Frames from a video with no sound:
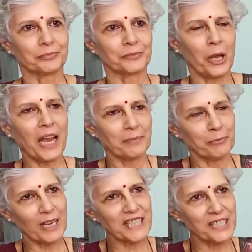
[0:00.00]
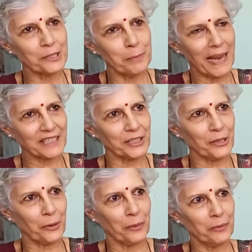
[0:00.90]
So I went into
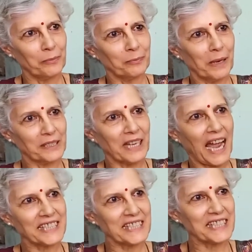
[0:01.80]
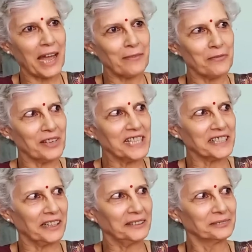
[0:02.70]
Mexico, but I didn't have a
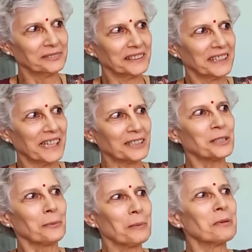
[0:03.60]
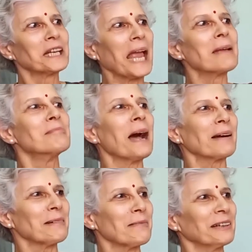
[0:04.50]
visa. And so when we came
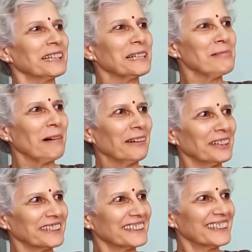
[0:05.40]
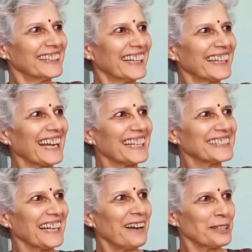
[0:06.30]
back, we were a little worried in case
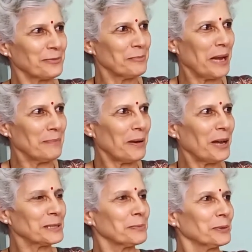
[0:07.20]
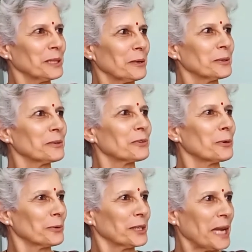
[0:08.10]
they asked for my passport. They could have
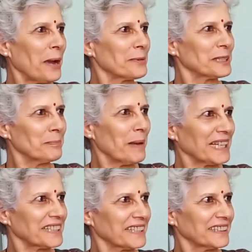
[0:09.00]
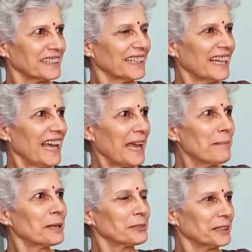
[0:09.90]
thought that I was a Mexican
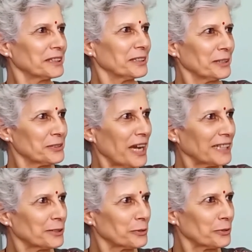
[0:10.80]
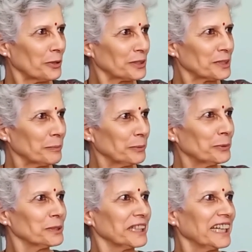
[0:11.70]
immigrant, you know, trying to cross the
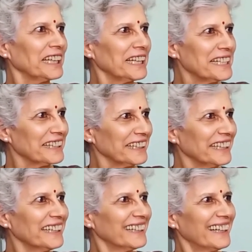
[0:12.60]
border illegally.